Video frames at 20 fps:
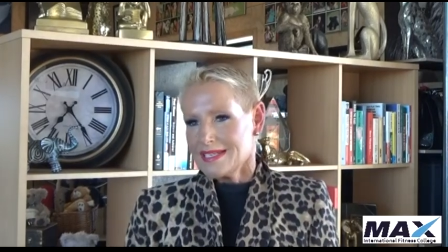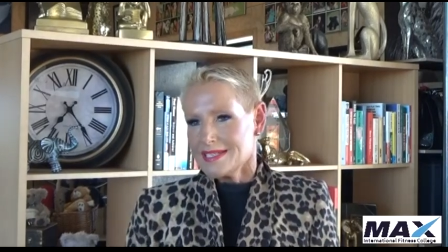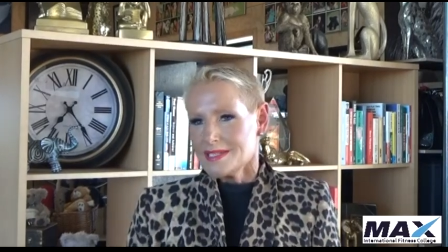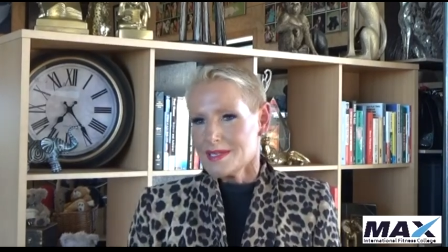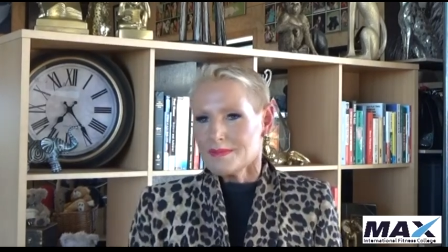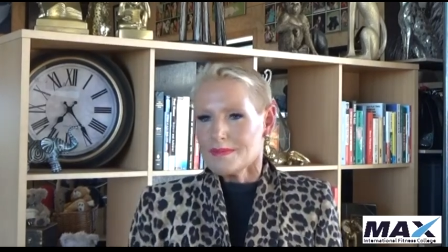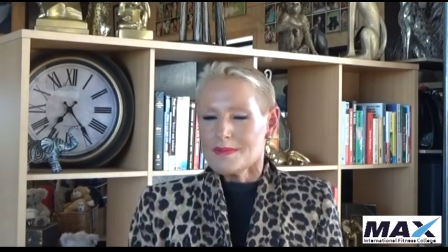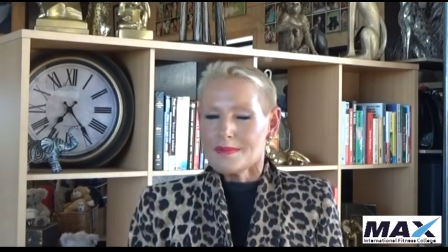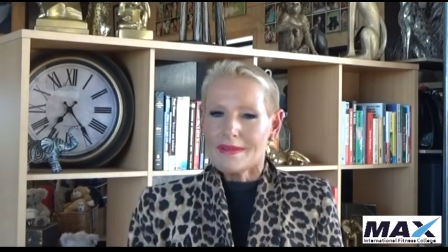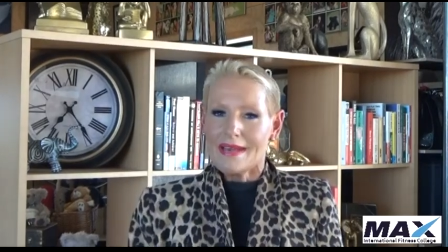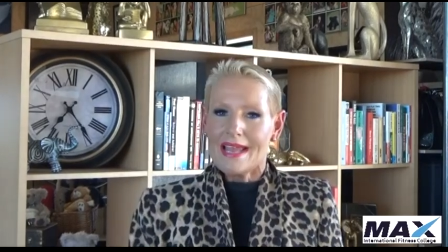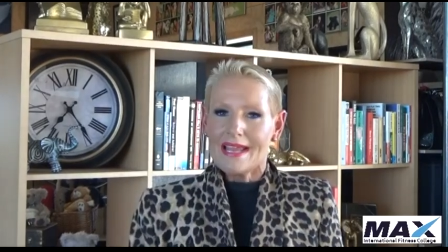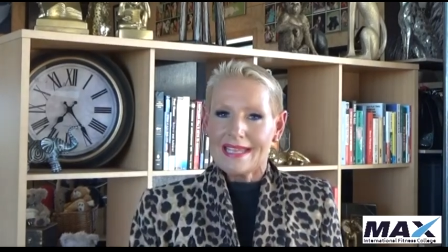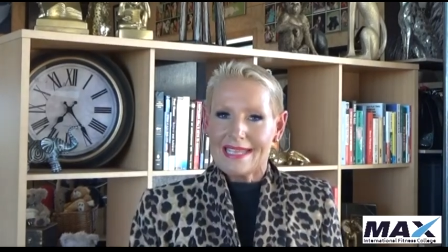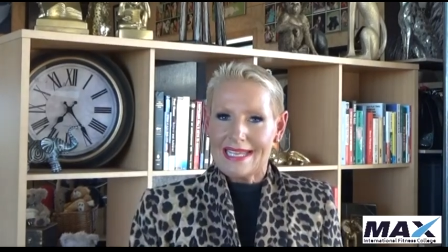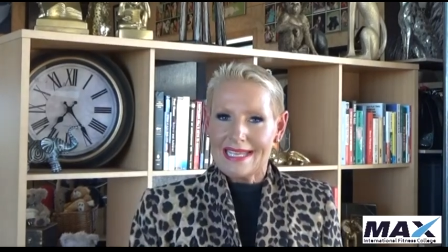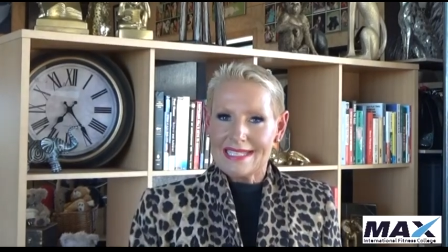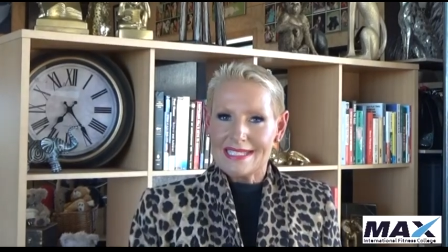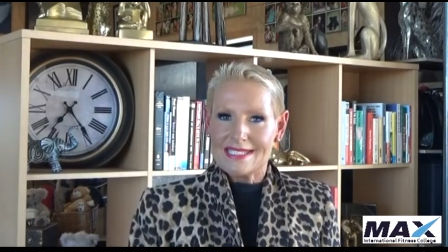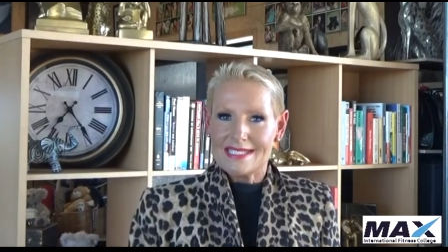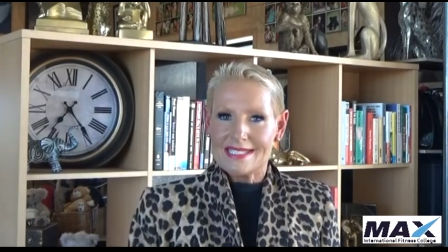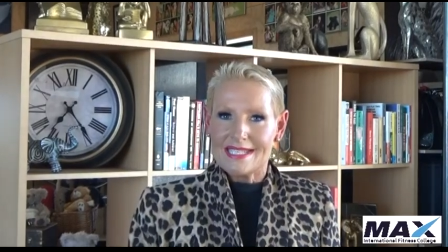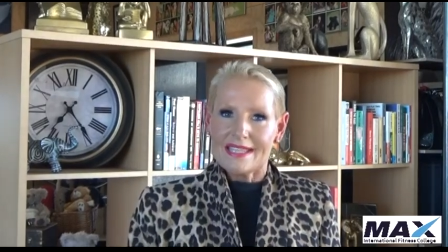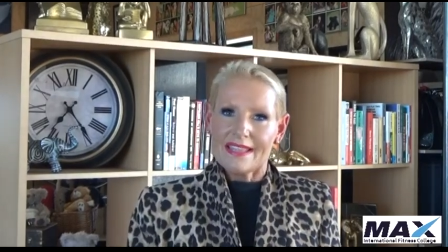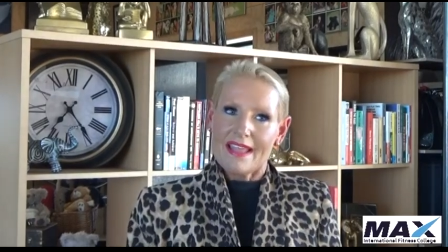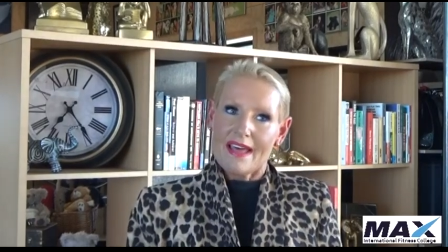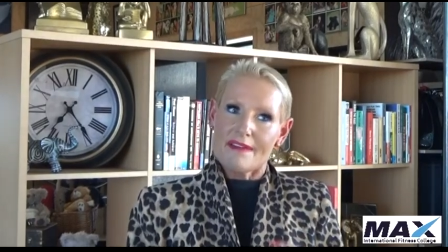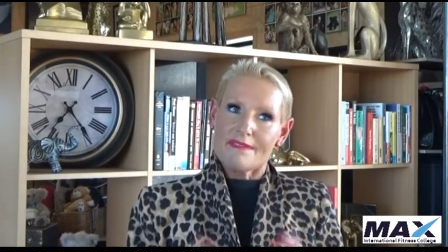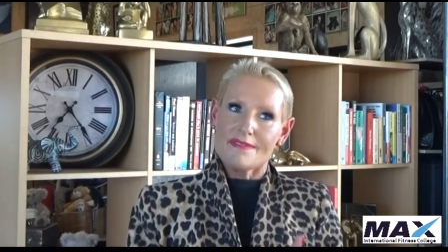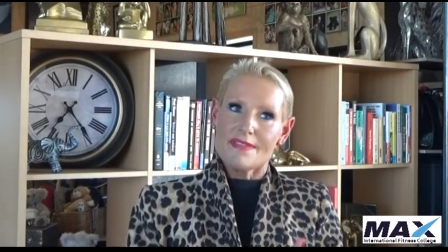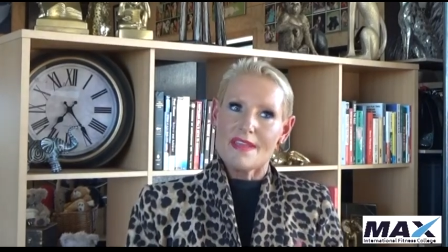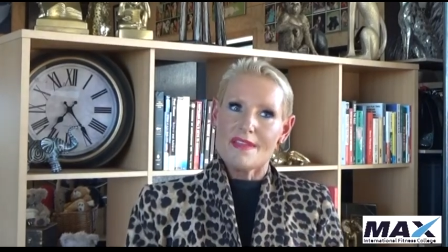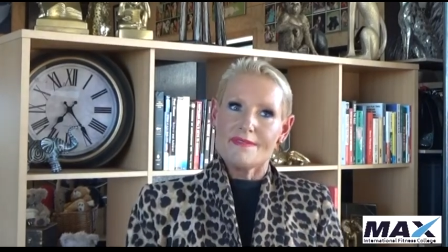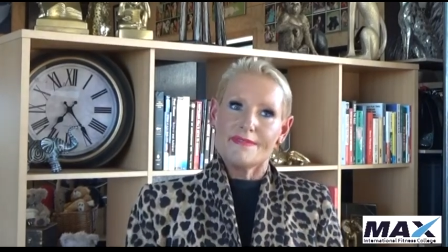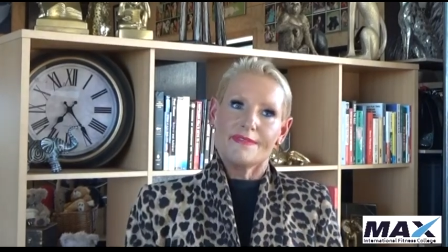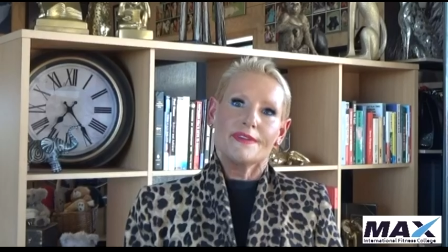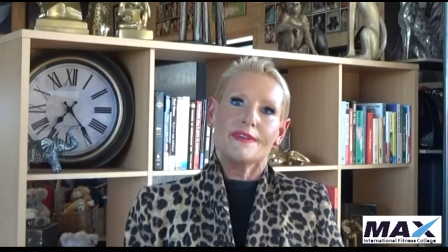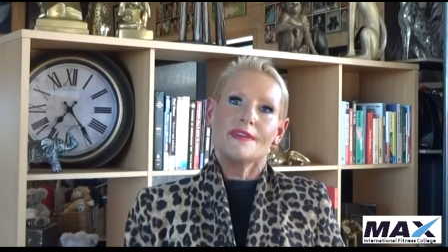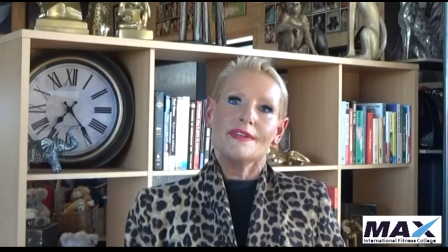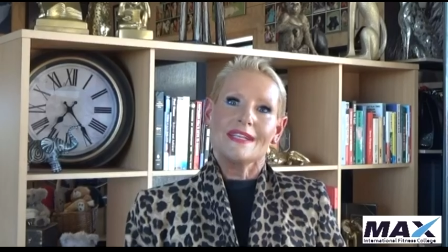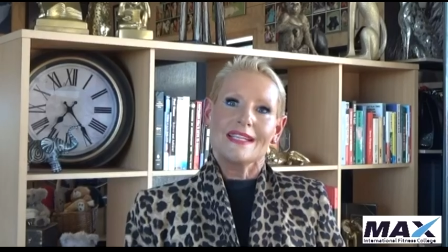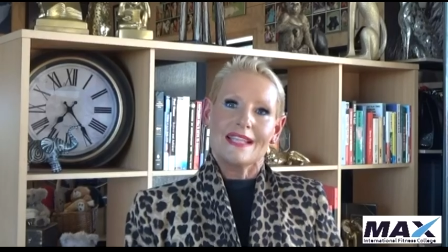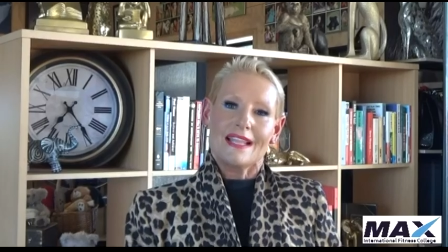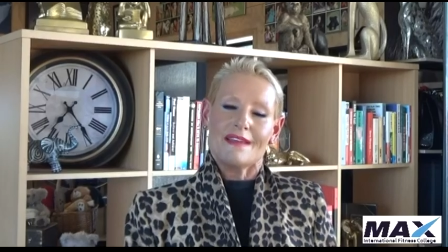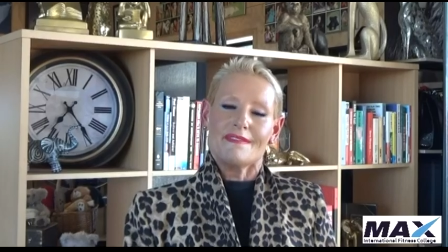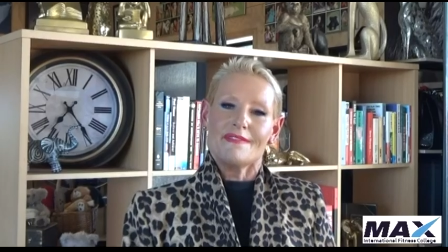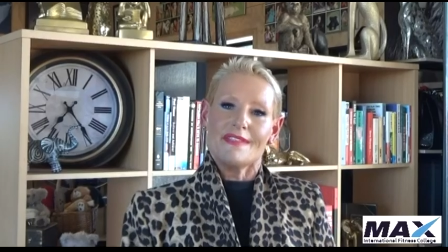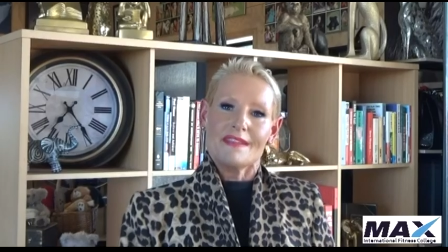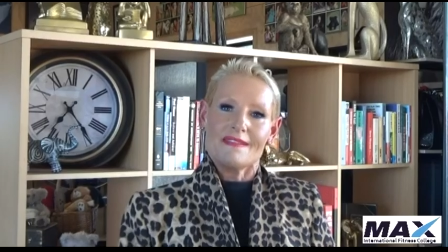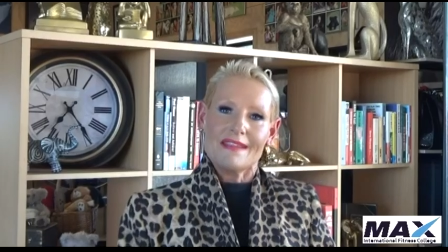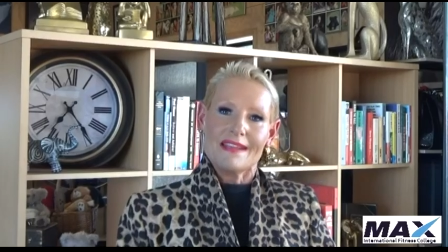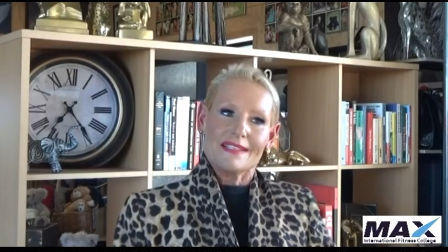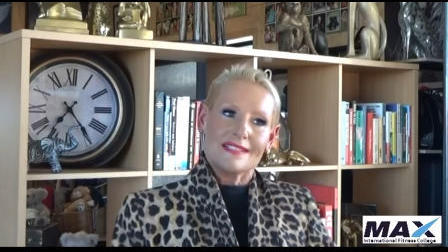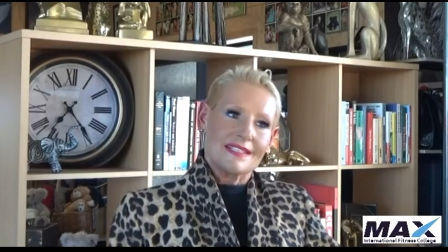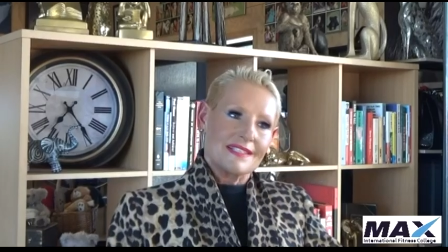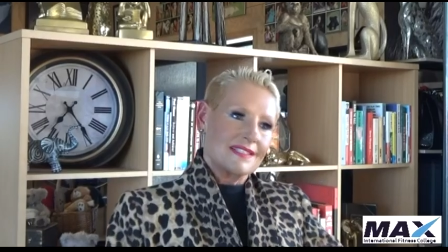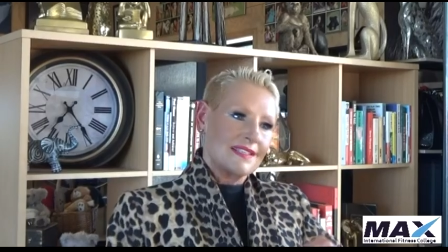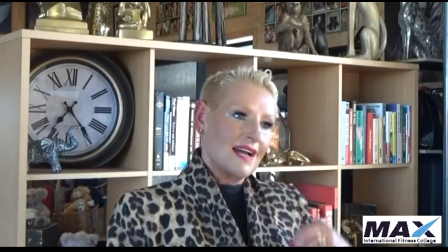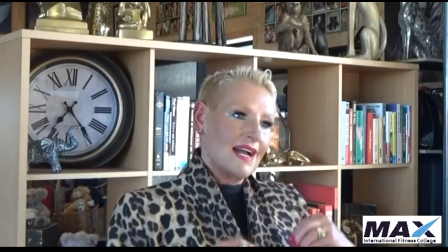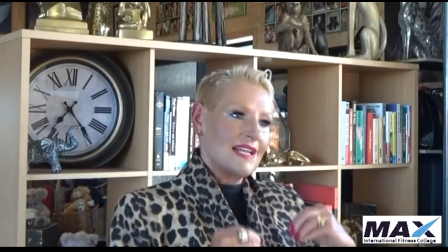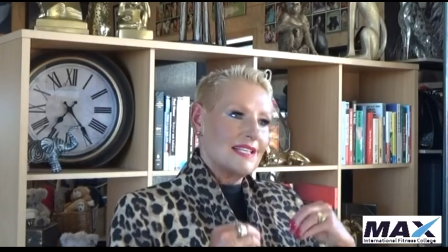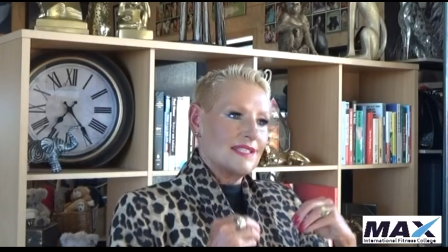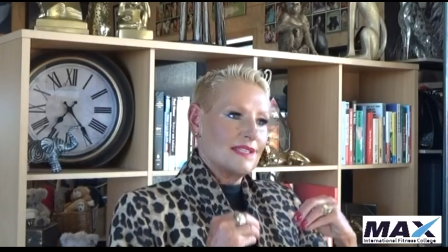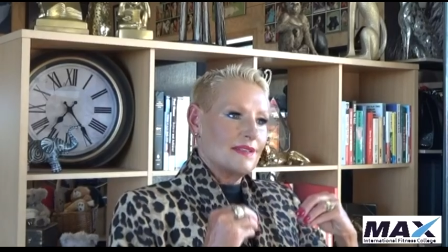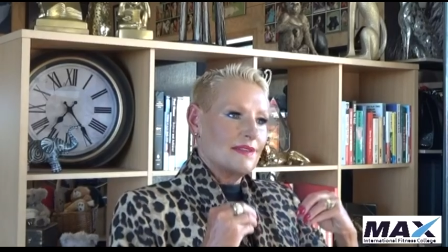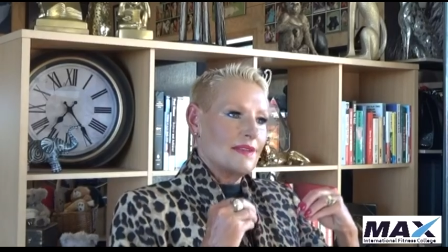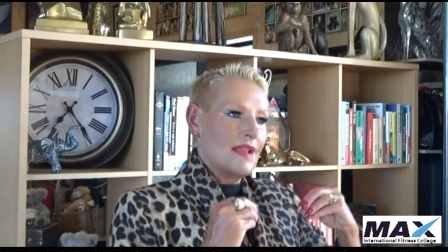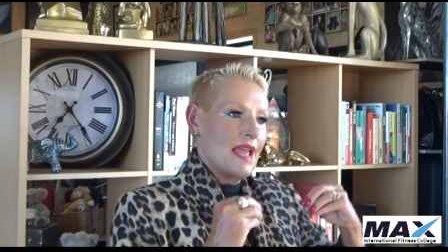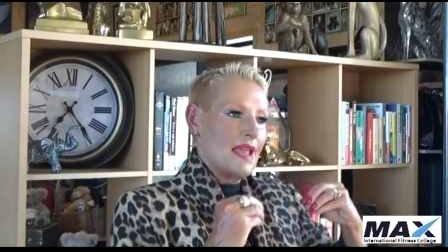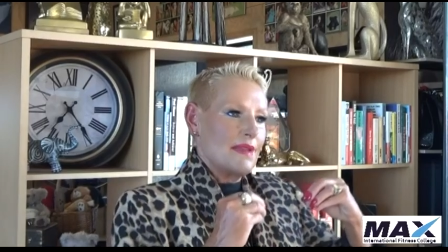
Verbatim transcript: Don't we want our kids to love their food and love their exercise and,